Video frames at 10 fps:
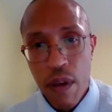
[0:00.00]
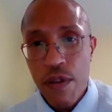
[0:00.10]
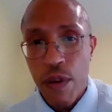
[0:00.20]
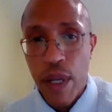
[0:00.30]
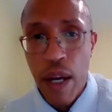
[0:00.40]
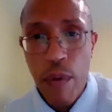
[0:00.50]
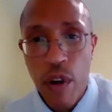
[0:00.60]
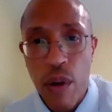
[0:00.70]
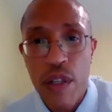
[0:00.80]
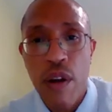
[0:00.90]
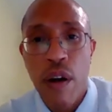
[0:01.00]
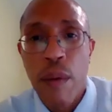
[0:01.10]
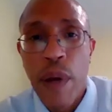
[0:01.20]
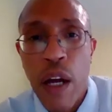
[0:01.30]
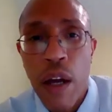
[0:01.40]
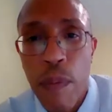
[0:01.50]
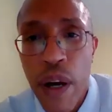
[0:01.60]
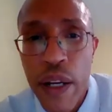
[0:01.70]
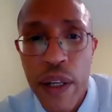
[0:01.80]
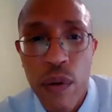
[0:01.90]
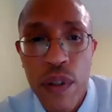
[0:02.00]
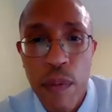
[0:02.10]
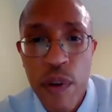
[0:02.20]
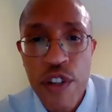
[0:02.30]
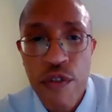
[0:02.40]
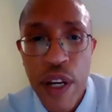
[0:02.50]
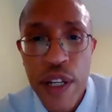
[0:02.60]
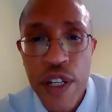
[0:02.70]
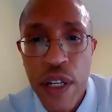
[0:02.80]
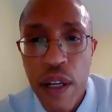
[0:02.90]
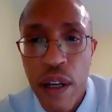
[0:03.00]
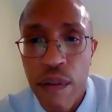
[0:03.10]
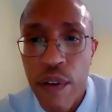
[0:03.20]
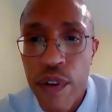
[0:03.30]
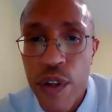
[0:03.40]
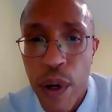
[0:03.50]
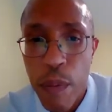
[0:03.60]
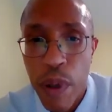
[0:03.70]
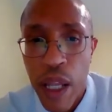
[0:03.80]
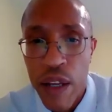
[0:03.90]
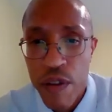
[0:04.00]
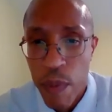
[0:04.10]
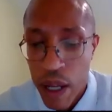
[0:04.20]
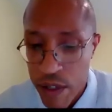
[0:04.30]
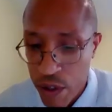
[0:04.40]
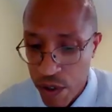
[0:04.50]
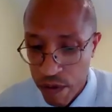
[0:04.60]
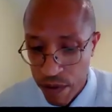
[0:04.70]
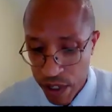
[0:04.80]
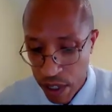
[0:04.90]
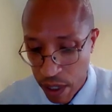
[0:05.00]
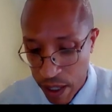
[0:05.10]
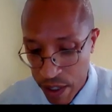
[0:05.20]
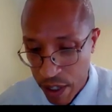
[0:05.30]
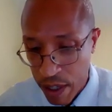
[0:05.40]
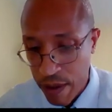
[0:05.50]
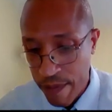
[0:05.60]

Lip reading: So now we're going to talk about a practical demonstration of inventory blind spots using fuzzy logic.